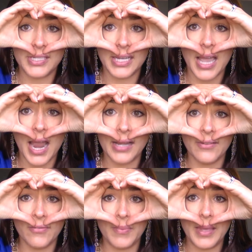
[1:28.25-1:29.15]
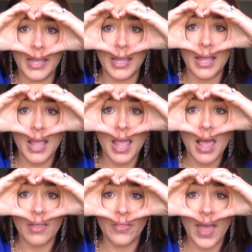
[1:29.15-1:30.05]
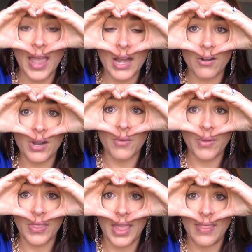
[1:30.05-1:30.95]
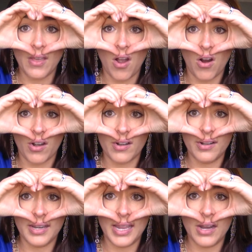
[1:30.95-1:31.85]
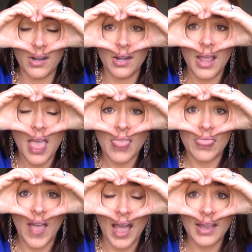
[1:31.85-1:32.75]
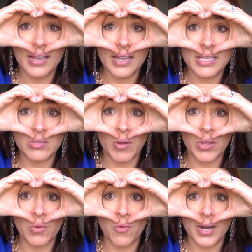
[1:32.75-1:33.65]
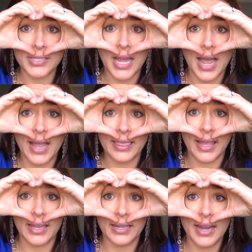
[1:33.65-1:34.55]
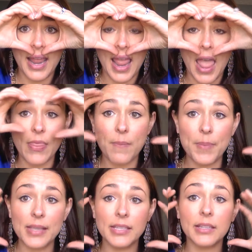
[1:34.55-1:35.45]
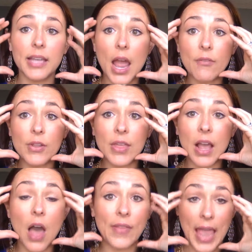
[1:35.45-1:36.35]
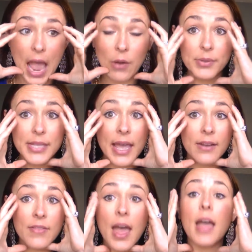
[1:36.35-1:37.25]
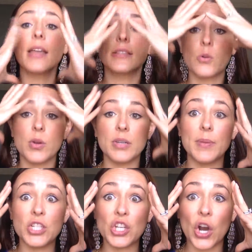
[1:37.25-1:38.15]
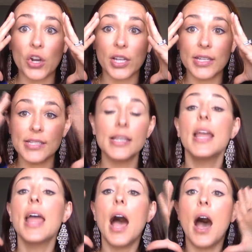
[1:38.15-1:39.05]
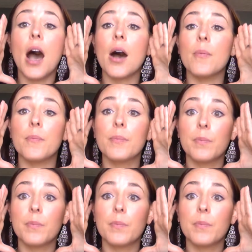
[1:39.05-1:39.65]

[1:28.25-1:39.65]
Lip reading: to kind of be that area within the heart here. That is what you want to highlight. And then basically everything on the outside of that is going to be darkened. And